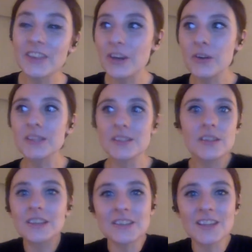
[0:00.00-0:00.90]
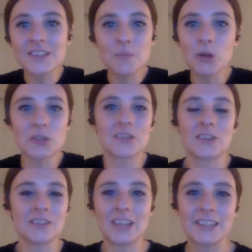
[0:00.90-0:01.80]
Like it's
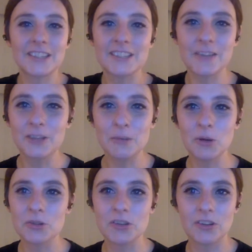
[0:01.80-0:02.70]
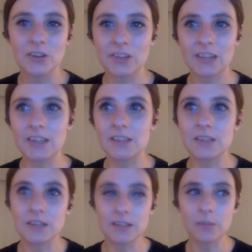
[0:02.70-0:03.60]
emotional. Like, it's definitely emotional. Like,
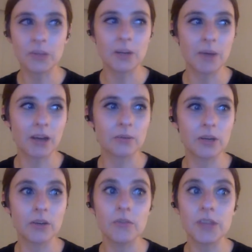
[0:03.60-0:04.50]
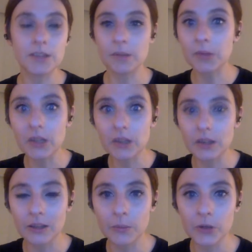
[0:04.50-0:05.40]
there's something about it where there's something
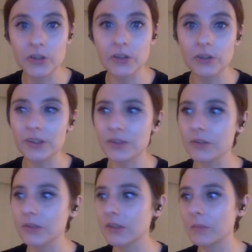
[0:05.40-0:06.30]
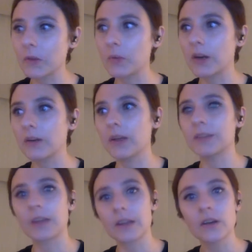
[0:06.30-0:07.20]
a little emotional. There's also something where
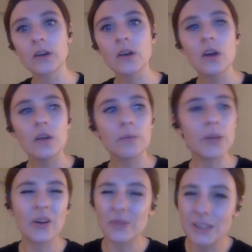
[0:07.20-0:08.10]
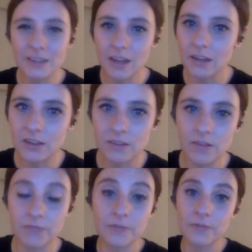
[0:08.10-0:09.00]
it's like, we don't really like,
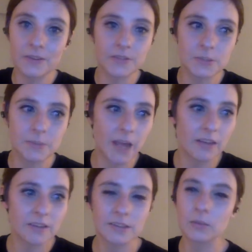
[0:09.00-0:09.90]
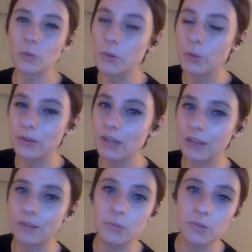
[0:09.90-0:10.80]
if it's a band, it's like, well, we don't really
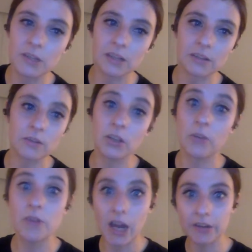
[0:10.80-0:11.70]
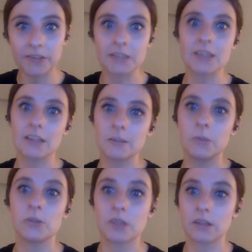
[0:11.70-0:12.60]
like the music. None of us like
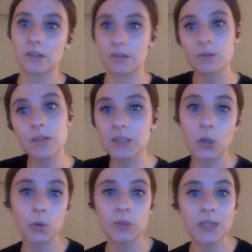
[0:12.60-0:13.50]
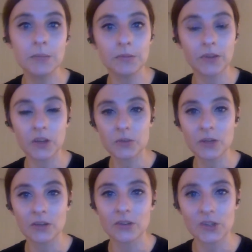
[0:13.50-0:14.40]
the music. There's a whole team of us.
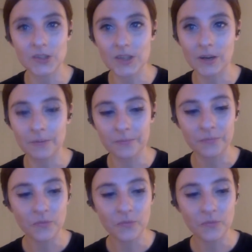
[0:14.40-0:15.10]
We don't just